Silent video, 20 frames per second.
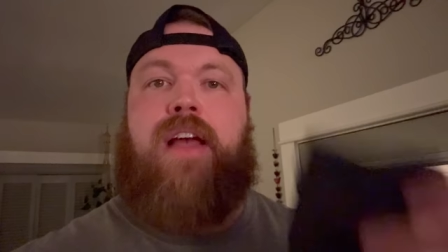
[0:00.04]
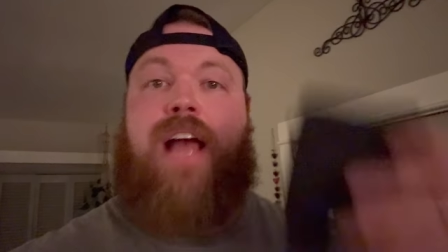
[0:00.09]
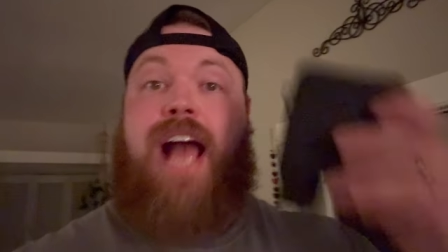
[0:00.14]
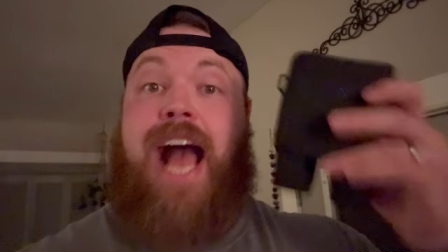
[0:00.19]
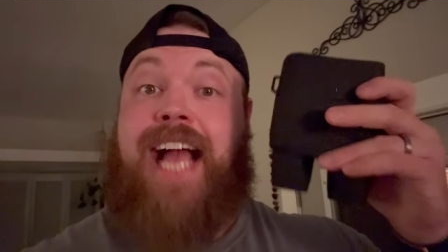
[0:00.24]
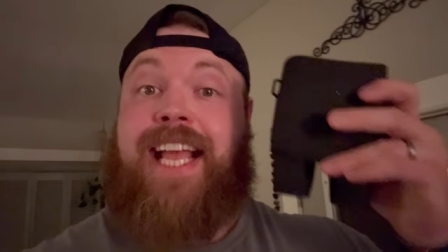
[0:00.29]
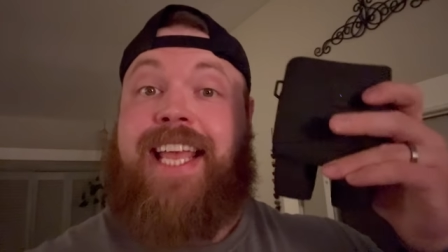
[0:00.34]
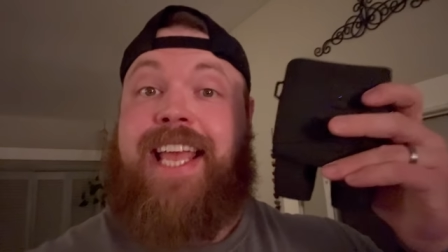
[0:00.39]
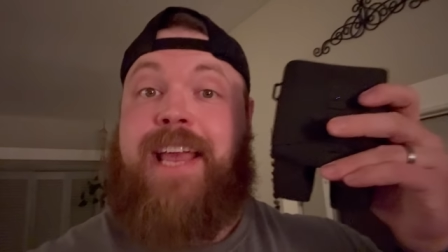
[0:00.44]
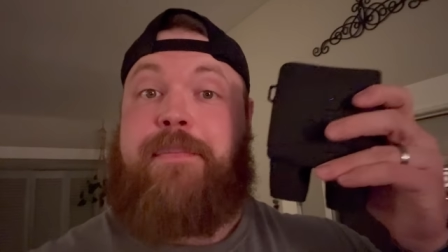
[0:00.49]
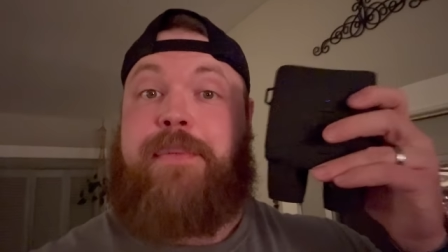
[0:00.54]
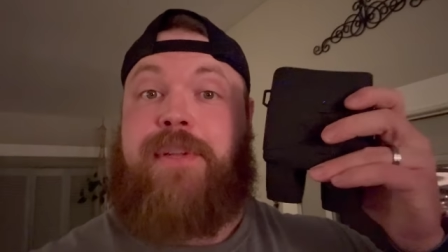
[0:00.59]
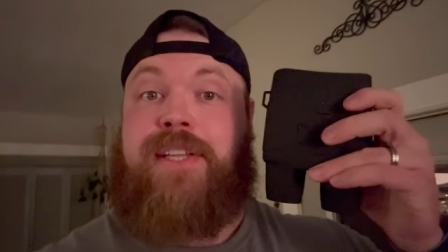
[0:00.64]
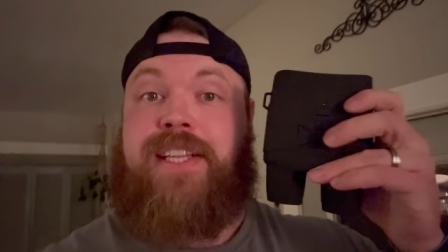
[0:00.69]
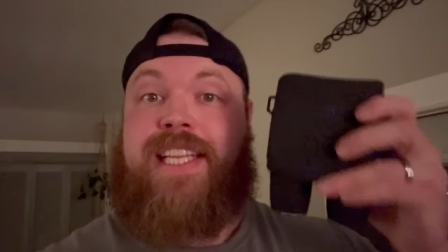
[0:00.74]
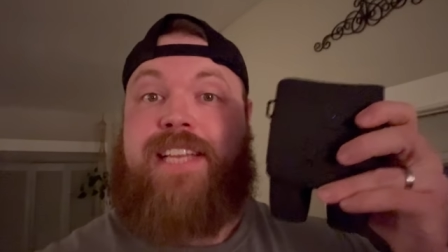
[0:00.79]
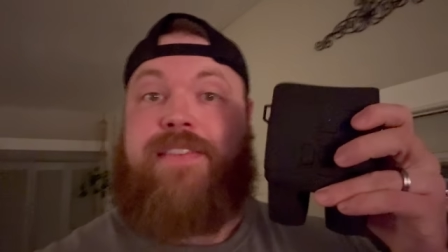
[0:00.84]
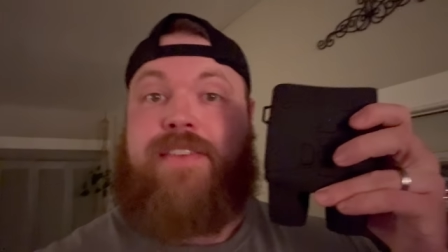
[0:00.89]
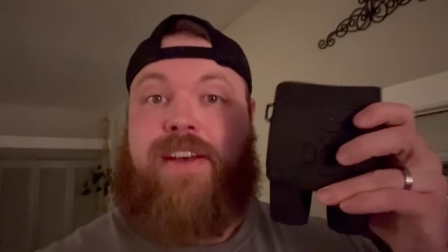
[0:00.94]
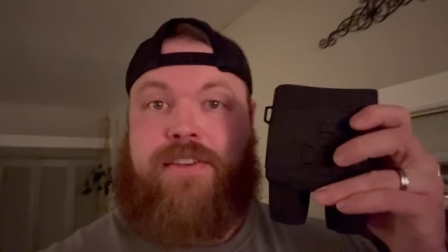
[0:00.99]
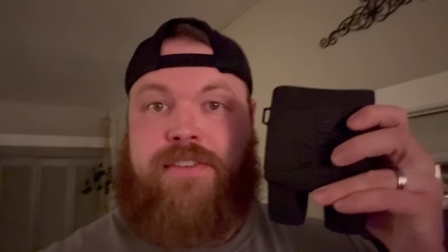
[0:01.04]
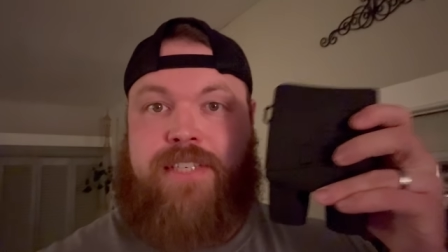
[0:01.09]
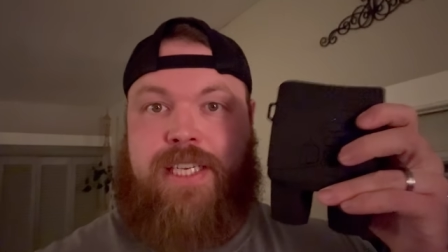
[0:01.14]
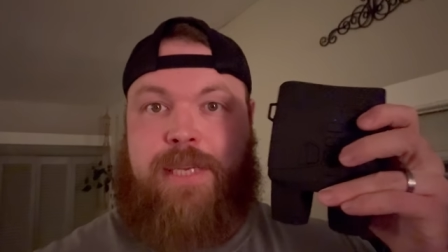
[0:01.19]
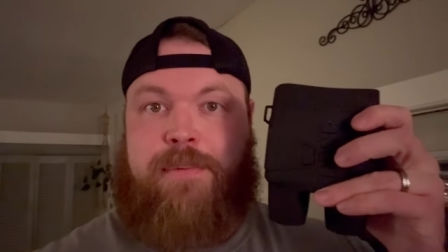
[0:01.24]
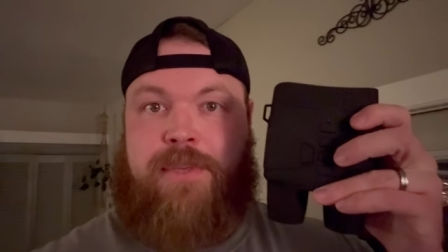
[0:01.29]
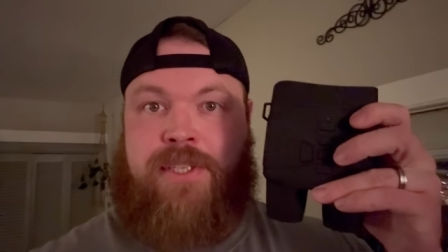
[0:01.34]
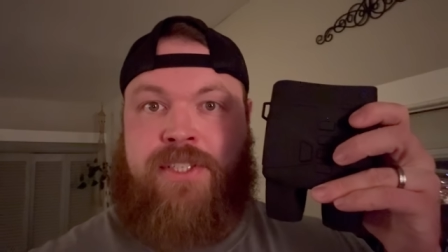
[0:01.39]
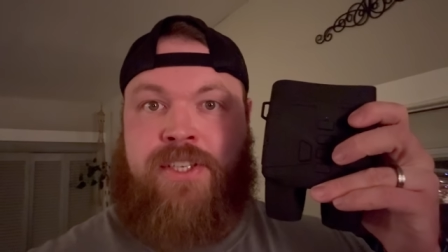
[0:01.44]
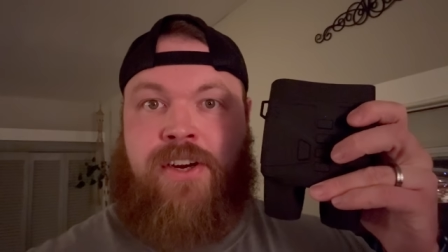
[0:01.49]
I can't believe how cheap
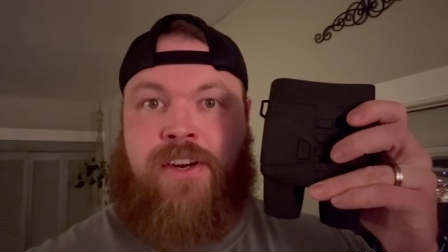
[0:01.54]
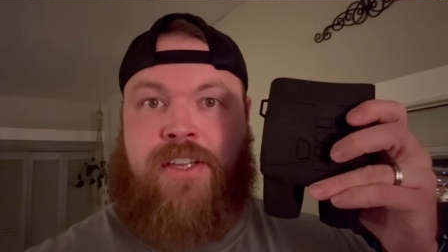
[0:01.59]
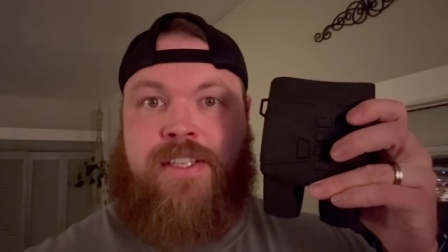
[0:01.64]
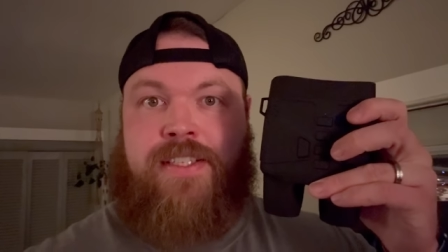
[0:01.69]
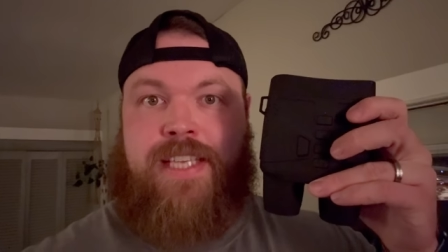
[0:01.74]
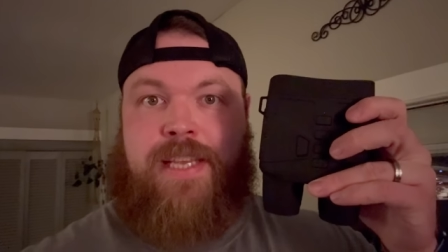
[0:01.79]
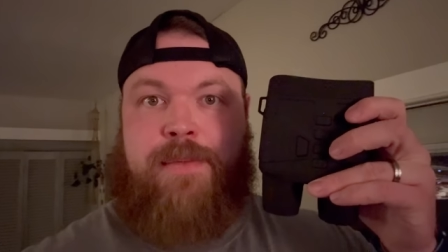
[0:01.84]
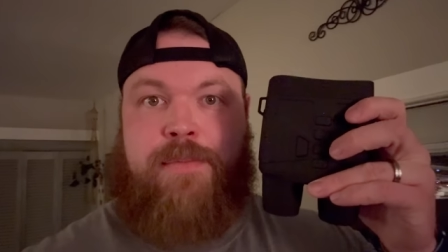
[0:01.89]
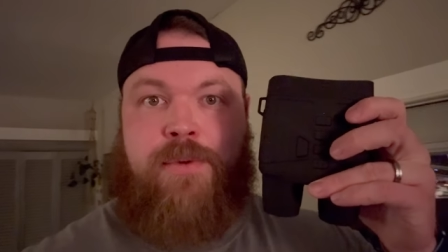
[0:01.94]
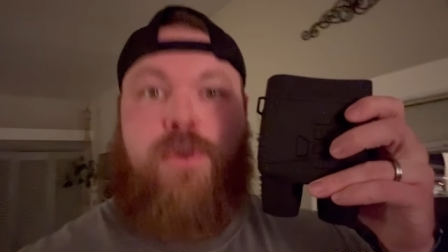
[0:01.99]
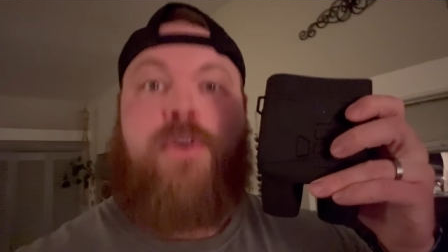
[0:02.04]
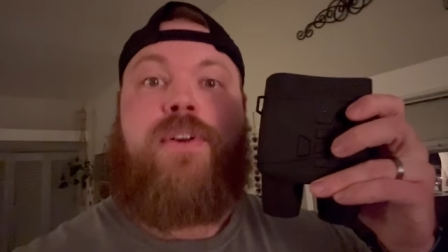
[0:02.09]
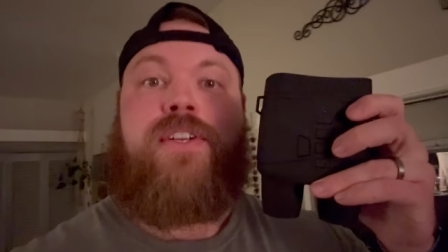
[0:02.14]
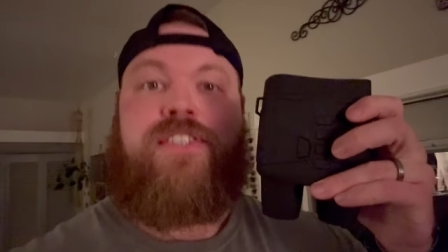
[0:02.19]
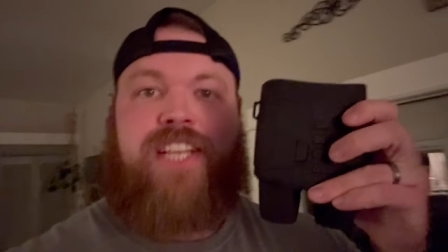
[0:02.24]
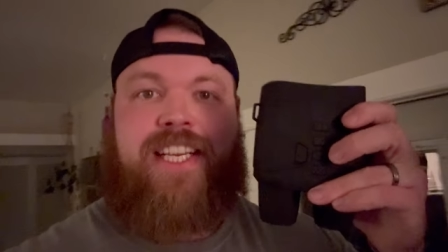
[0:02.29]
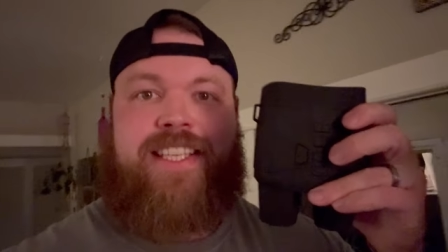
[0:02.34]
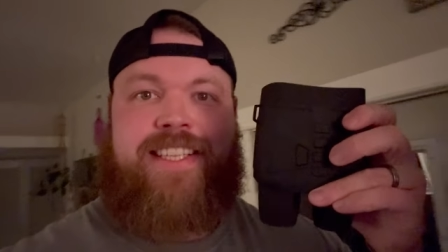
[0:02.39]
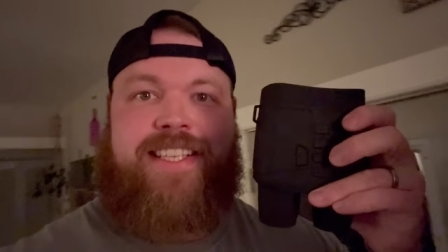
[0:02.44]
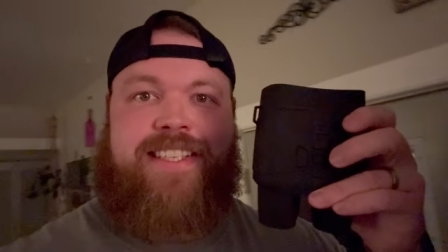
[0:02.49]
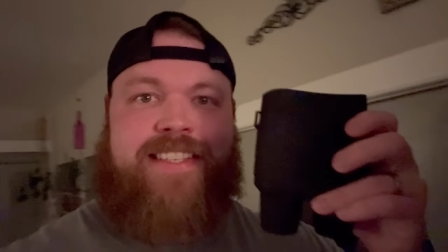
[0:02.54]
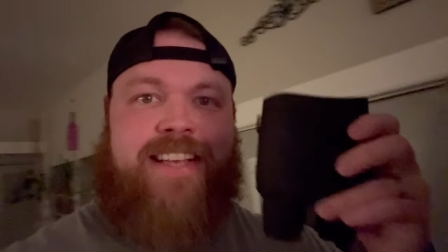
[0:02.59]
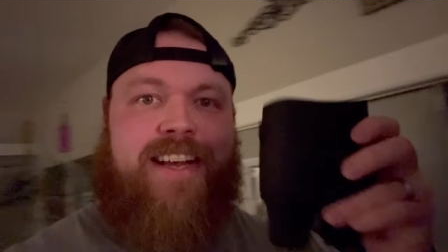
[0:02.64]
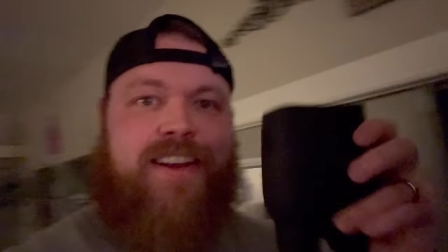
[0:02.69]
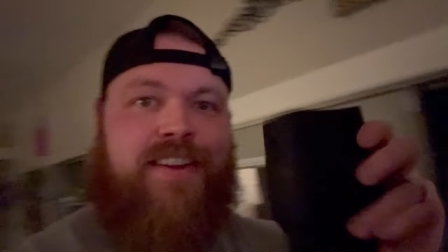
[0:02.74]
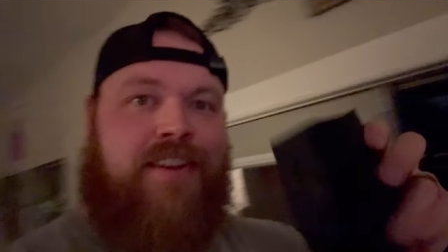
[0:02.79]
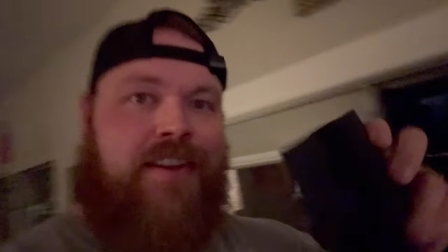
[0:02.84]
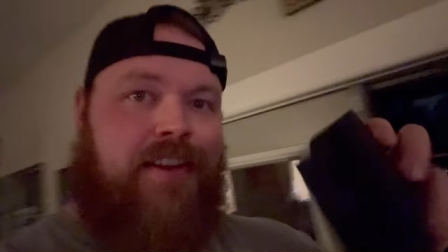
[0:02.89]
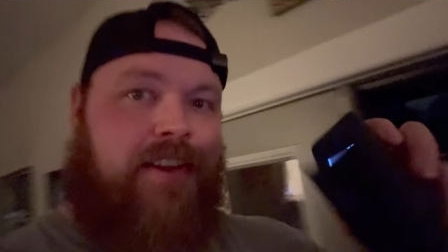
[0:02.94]
these are on Temu. Check this out.